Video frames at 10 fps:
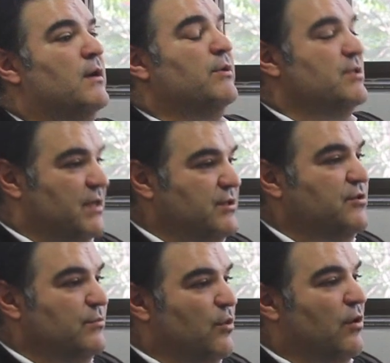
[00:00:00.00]
We just need to
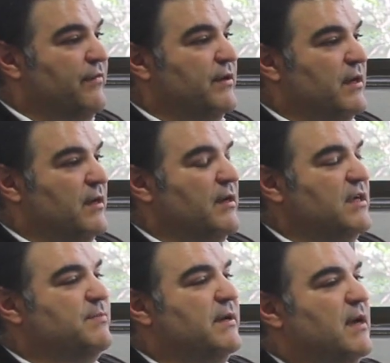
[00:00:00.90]
do more of it, and it
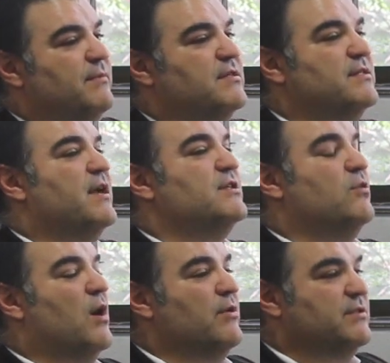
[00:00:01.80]
needs to become the status
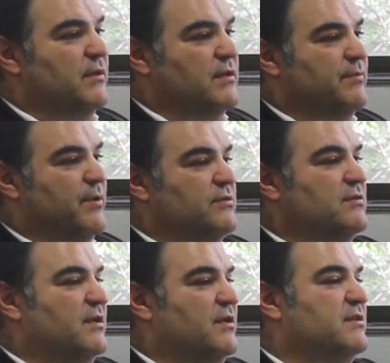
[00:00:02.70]
quo as opposed to
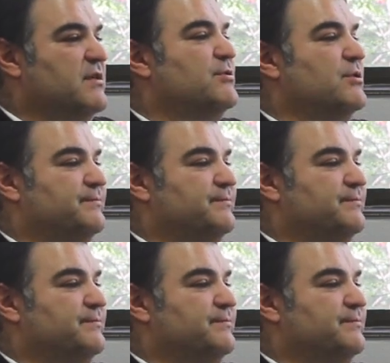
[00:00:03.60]
the exception.